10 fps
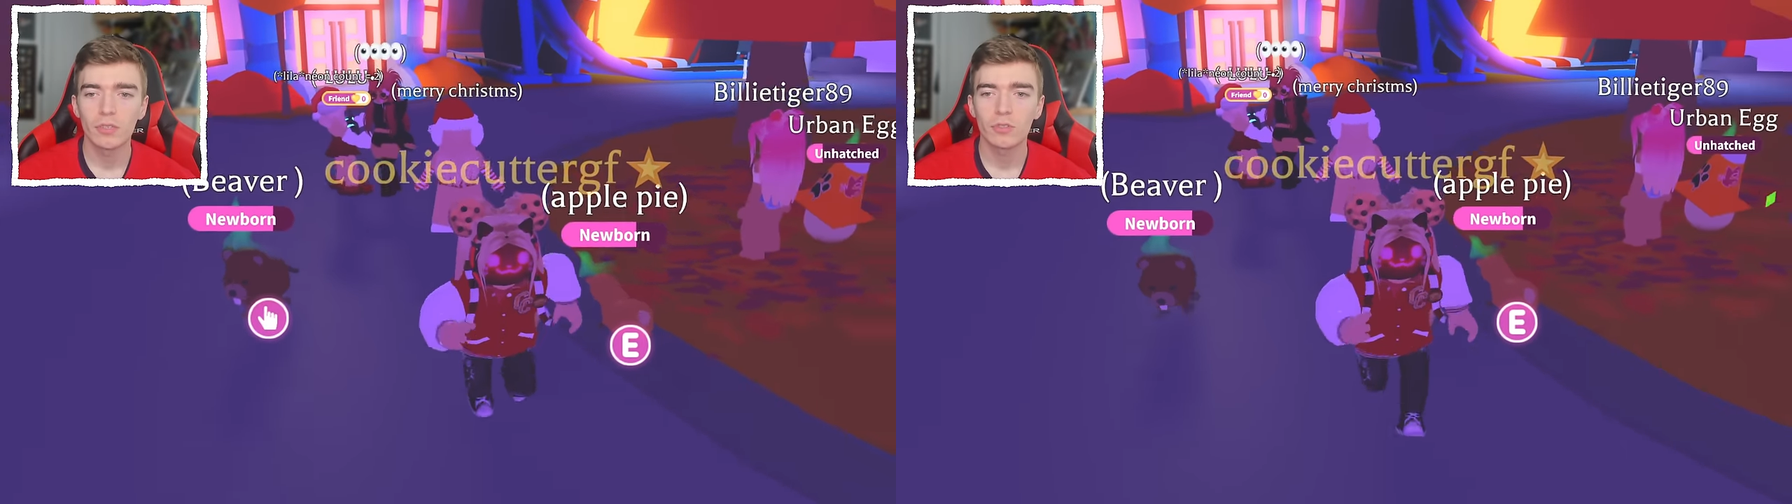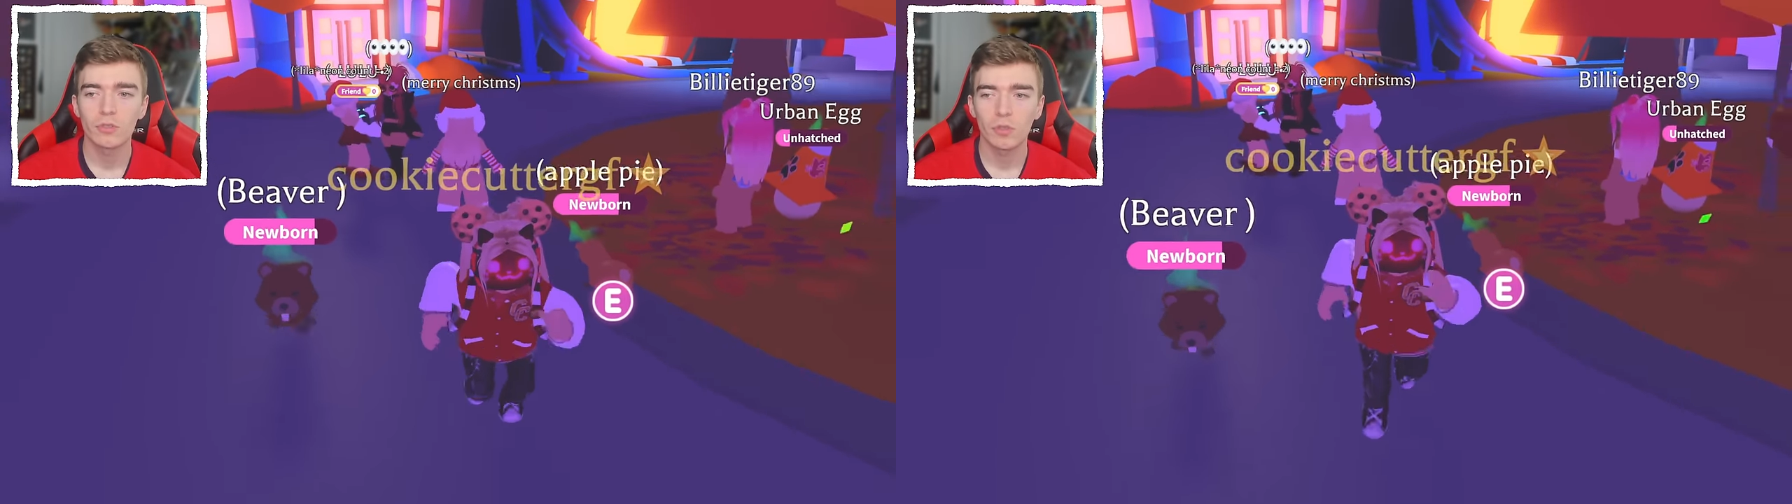
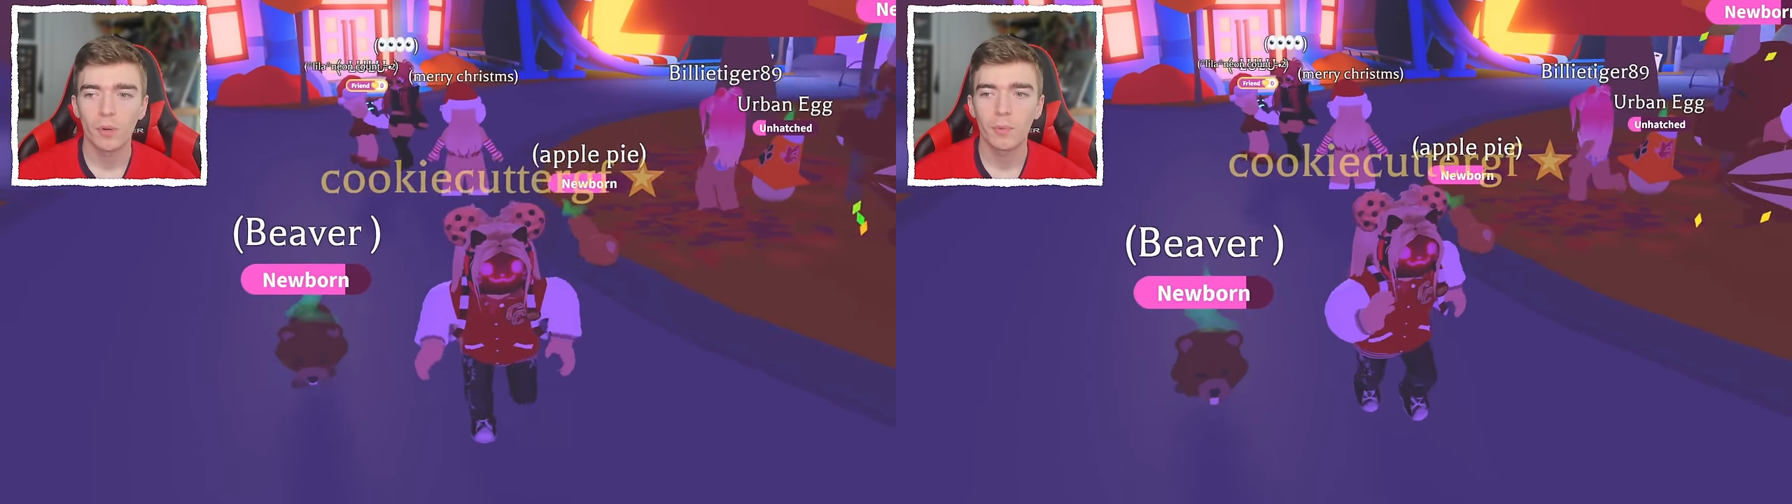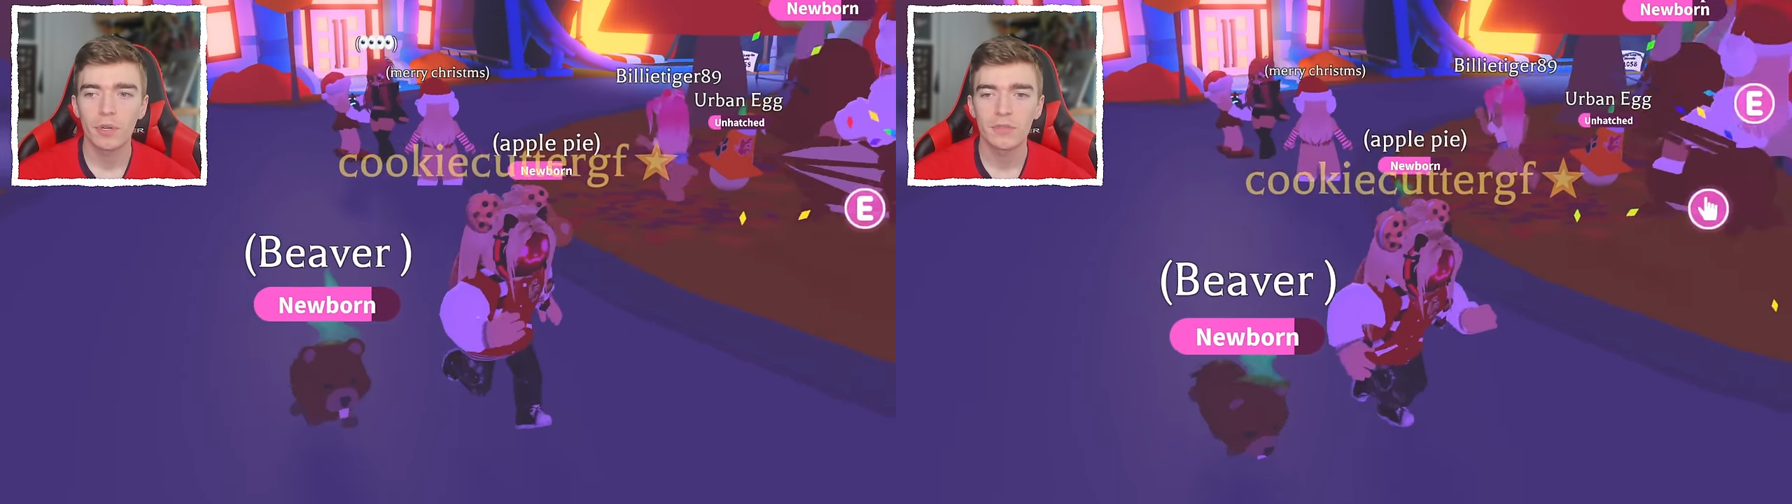your
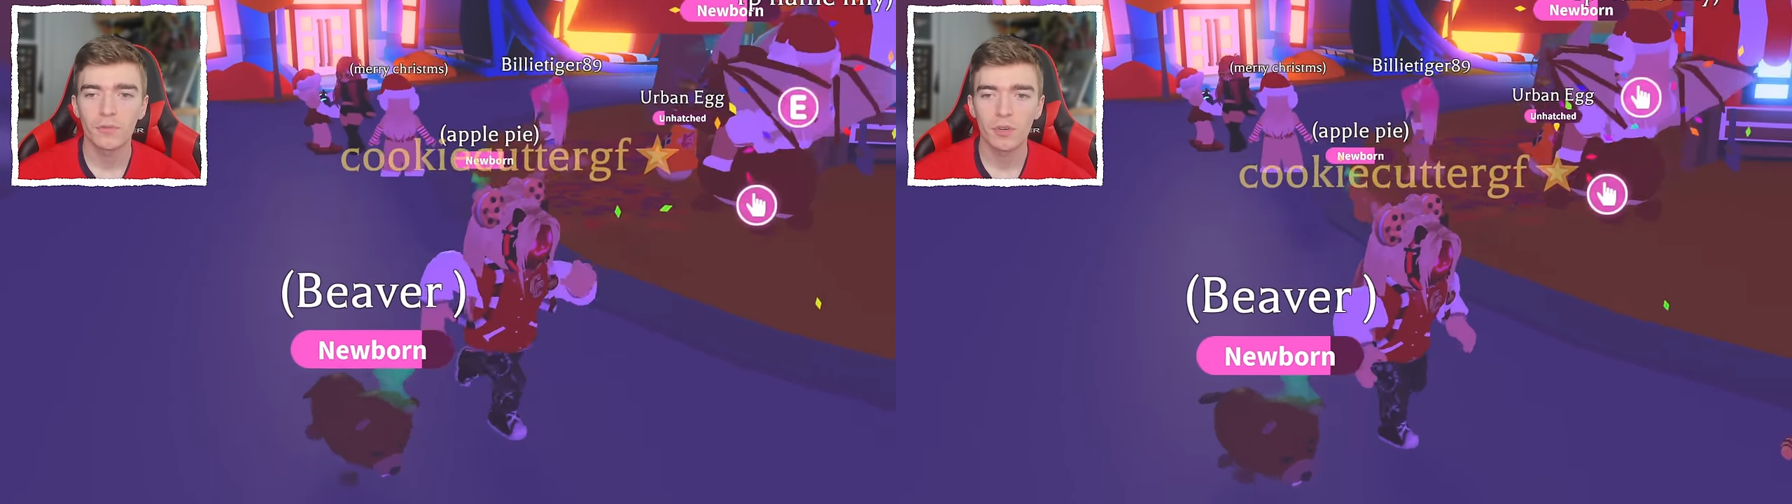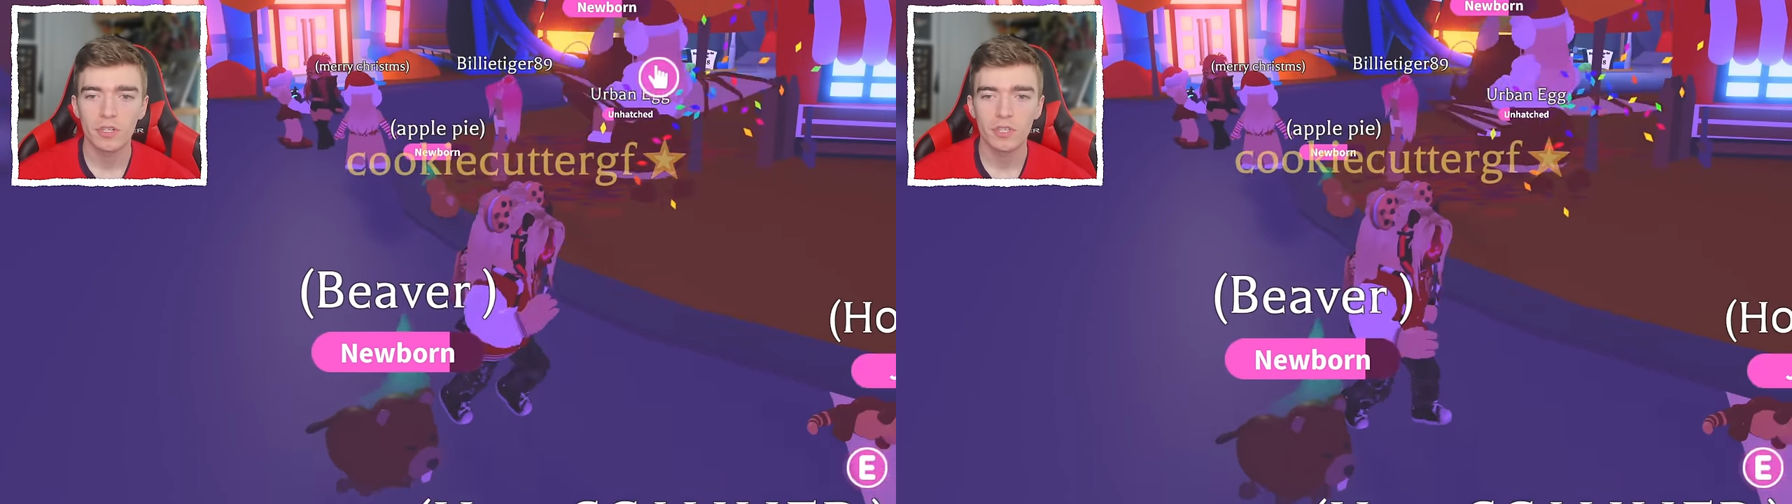strawberries
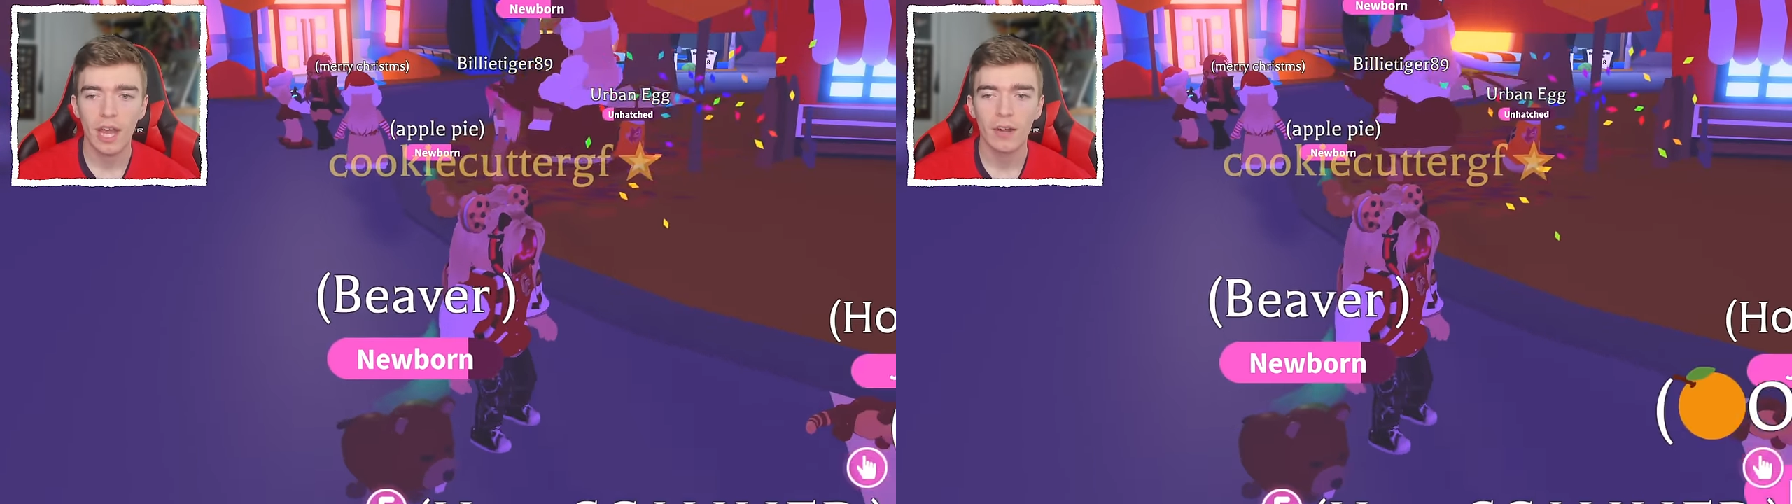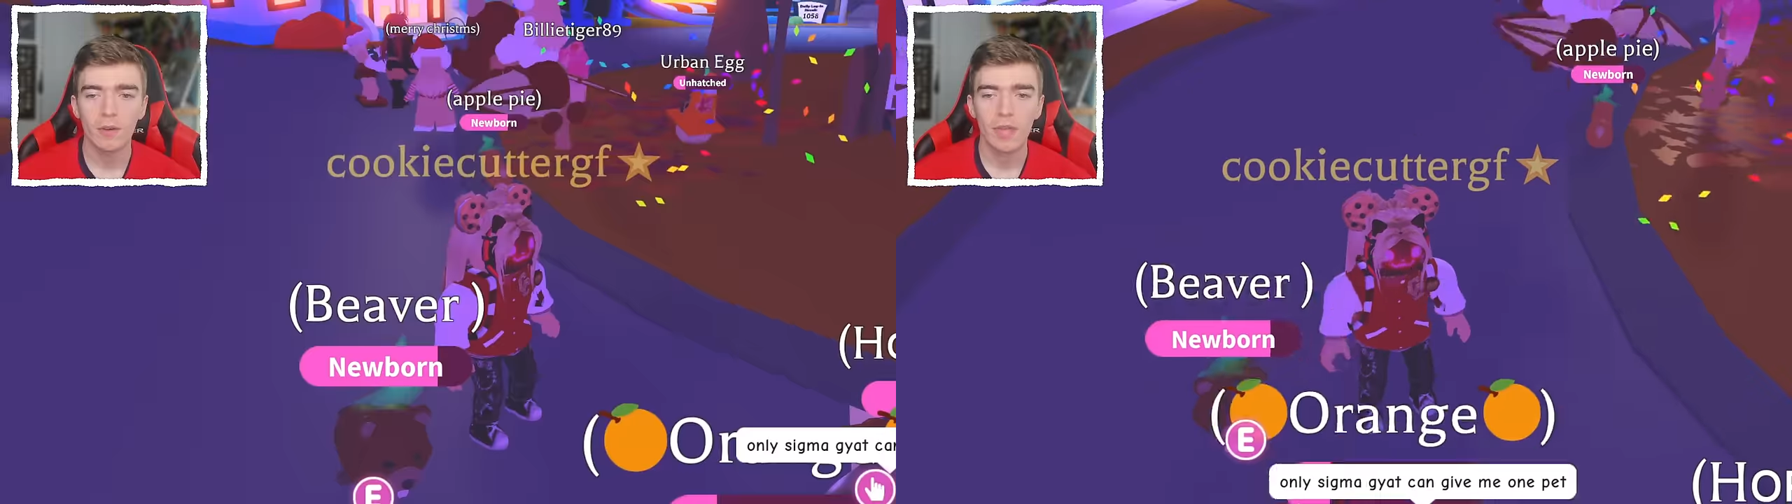for a shadow.